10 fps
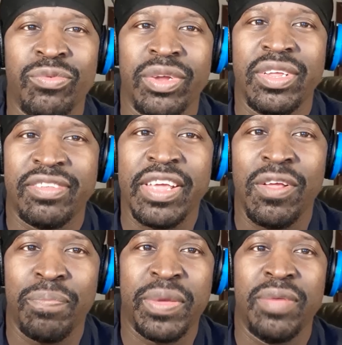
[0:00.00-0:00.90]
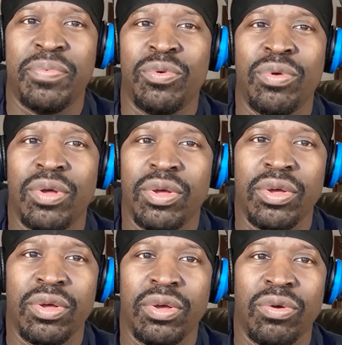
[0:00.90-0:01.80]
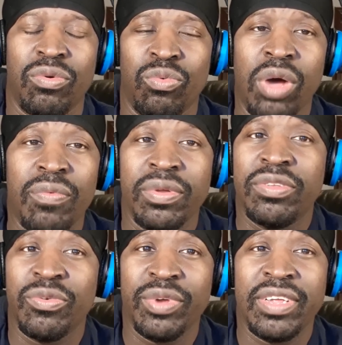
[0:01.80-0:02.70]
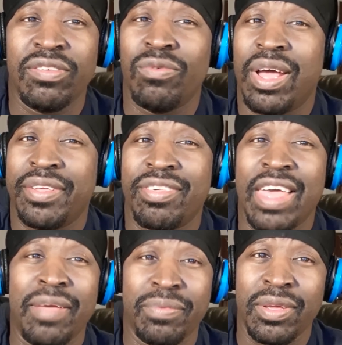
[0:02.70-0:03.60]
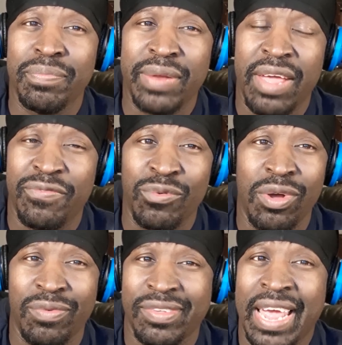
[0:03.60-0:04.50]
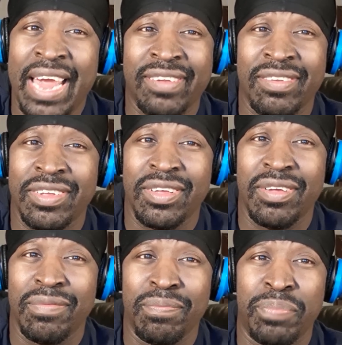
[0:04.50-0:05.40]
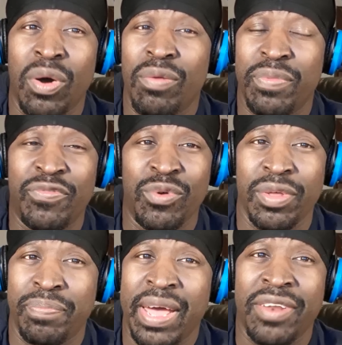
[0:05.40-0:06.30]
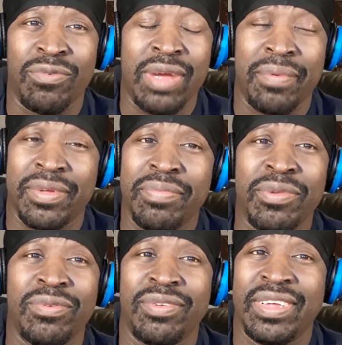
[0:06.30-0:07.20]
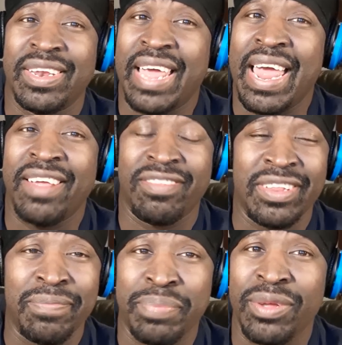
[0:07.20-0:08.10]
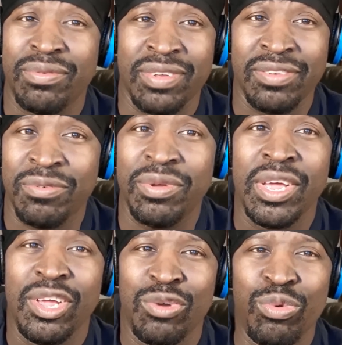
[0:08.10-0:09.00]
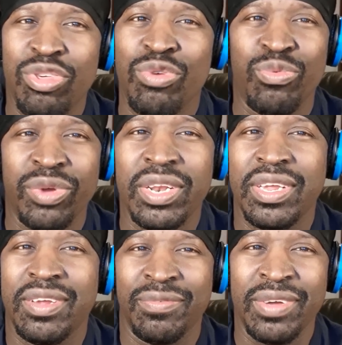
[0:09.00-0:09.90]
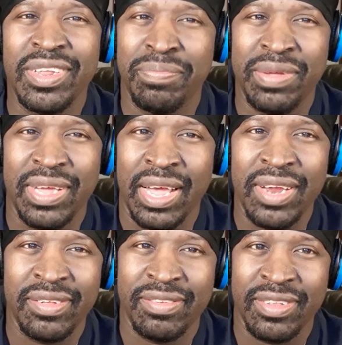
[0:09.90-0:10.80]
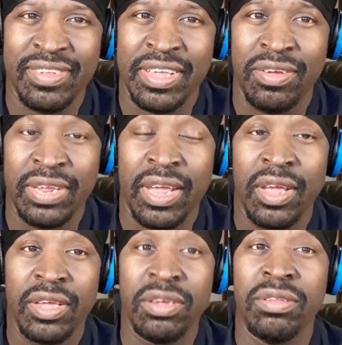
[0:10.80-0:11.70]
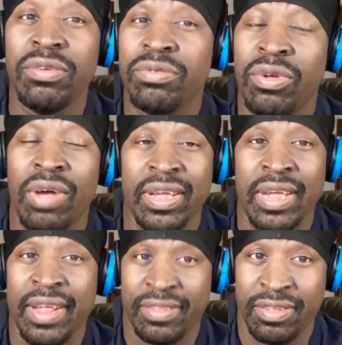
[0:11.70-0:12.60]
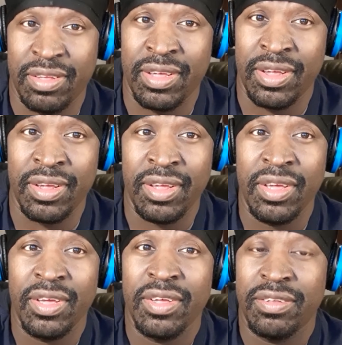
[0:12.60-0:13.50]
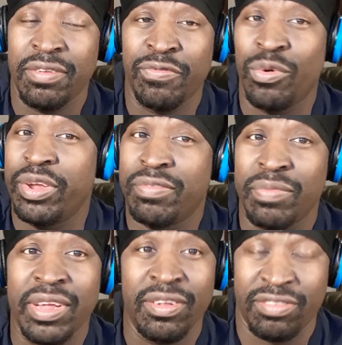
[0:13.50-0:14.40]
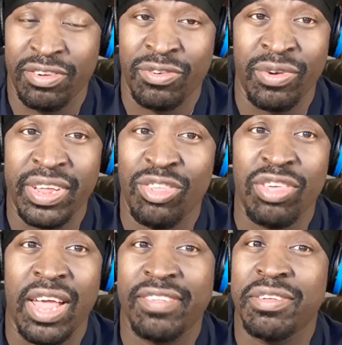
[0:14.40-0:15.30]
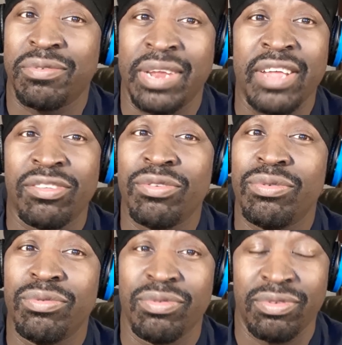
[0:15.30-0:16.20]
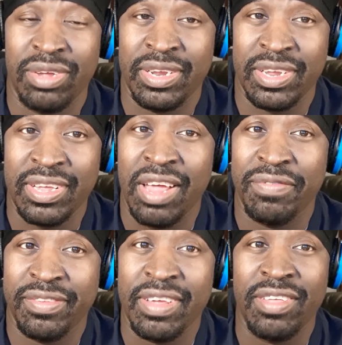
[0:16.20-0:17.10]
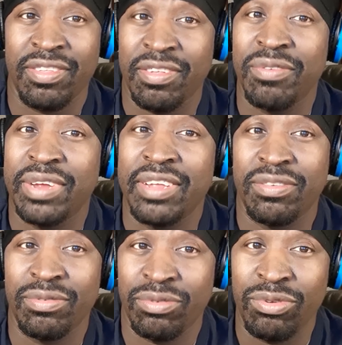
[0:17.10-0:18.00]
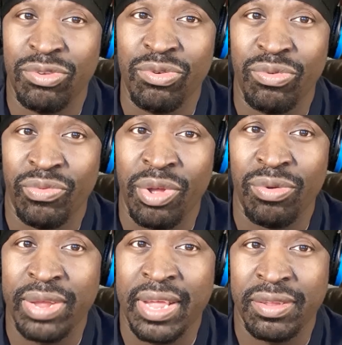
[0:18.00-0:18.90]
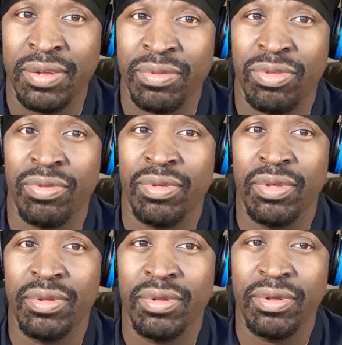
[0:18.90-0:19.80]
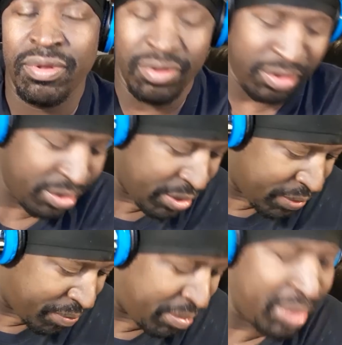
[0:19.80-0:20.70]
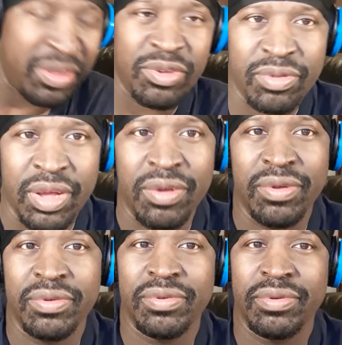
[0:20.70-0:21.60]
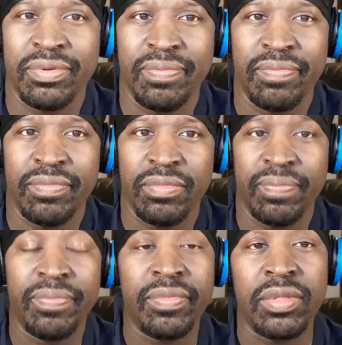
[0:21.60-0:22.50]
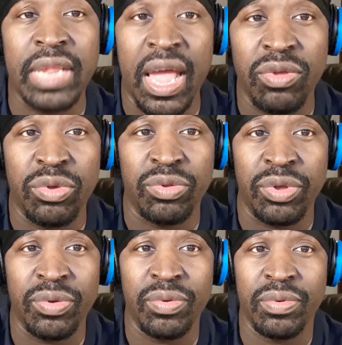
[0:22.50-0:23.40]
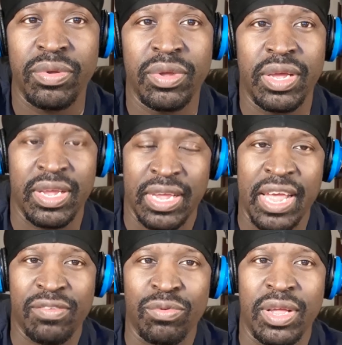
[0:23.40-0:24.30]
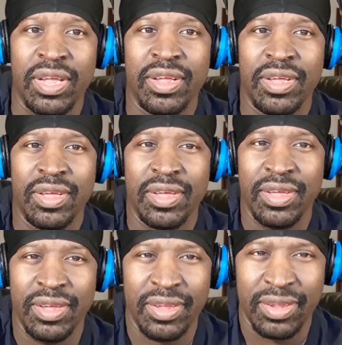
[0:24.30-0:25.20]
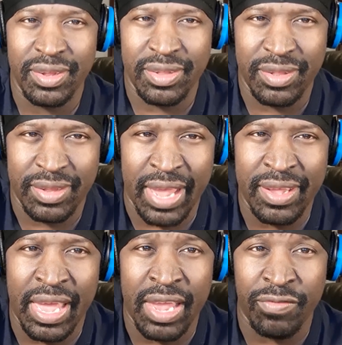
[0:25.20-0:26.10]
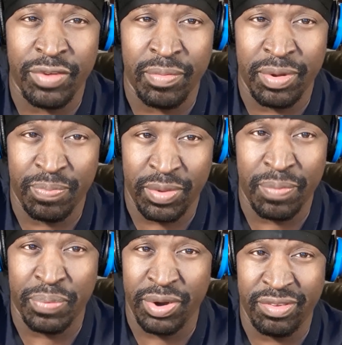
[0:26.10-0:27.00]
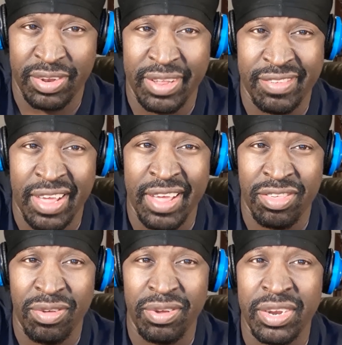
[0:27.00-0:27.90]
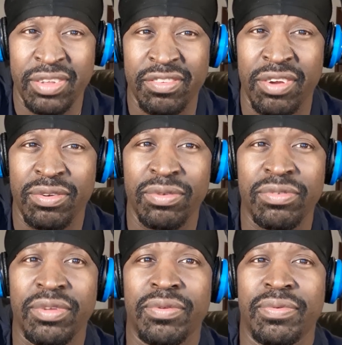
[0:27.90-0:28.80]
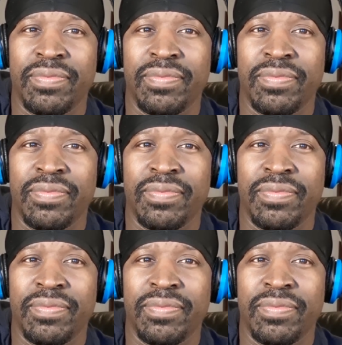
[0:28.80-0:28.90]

really tell people what was the reason why the champion platform was actually bought before the battle rap community and actually built and doing would you really really be honest and tell that you do know i got the uh the voicemails and screenshots on that too and the conversations on that too you do know that don't you maybe you don't now you do and guess what that came from a, a person inside your inner circle too